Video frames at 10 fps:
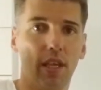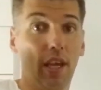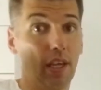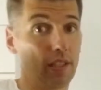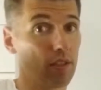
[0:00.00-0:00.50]

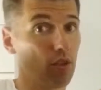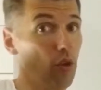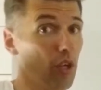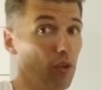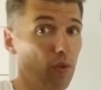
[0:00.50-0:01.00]
has
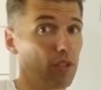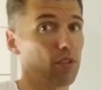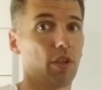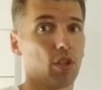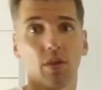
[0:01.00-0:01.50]
200 watts
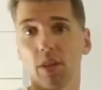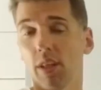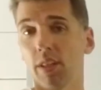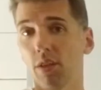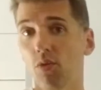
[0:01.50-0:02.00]
threshold,
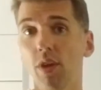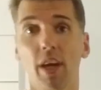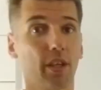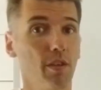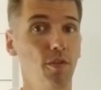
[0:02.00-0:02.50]
another
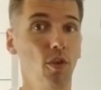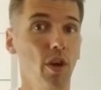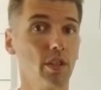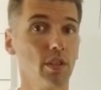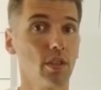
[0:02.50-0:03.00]
300 and
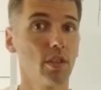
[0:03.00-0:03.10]
400.